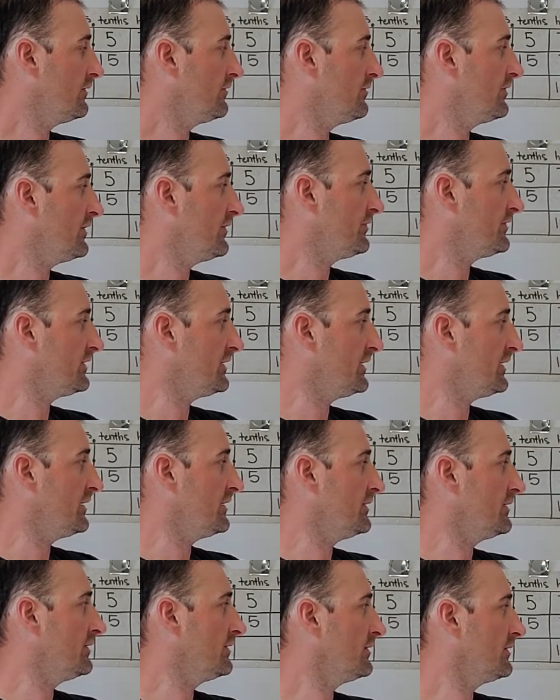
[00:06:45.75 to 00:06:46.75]

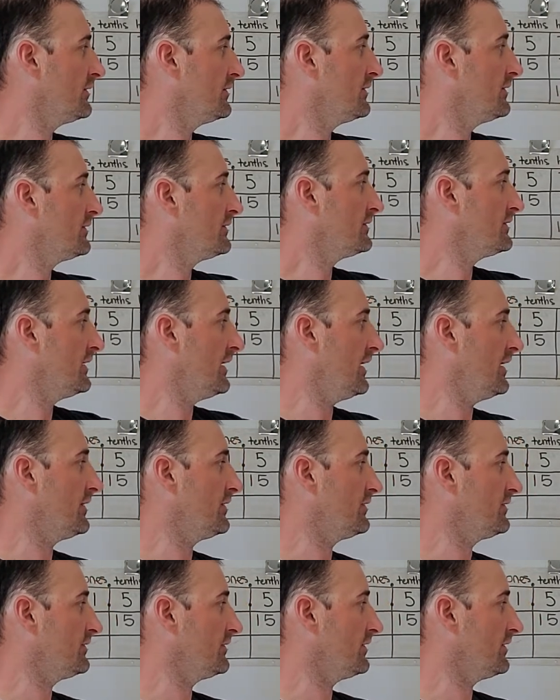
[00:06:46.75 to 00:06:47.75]
15
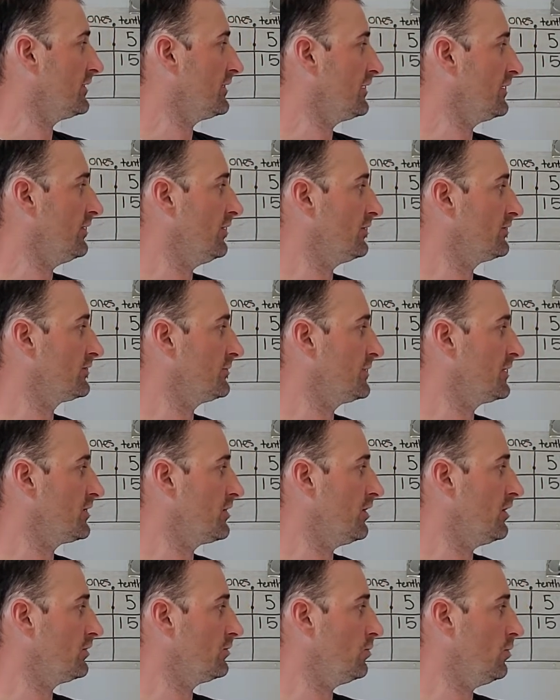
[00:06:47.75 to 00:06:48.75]
tenths can also be
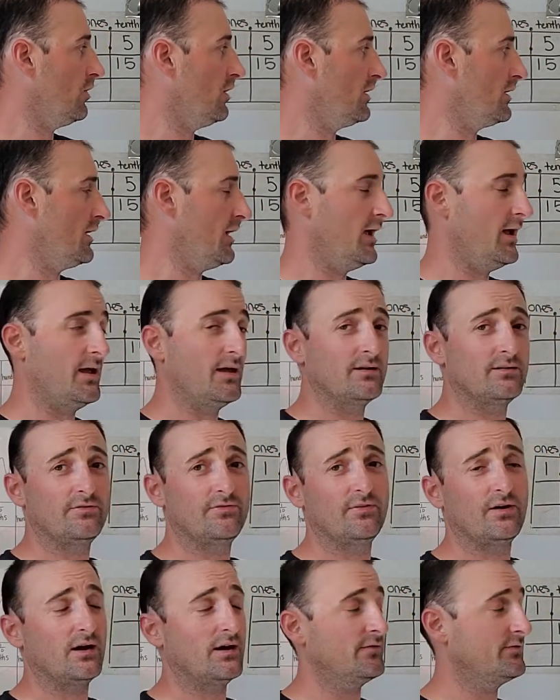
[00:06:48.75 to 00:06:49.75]
called 1 and
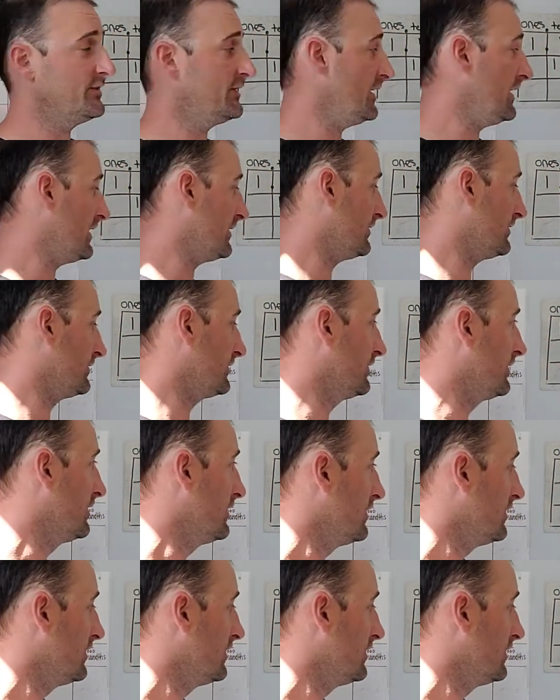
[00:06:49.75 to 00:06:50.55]
5 tenths.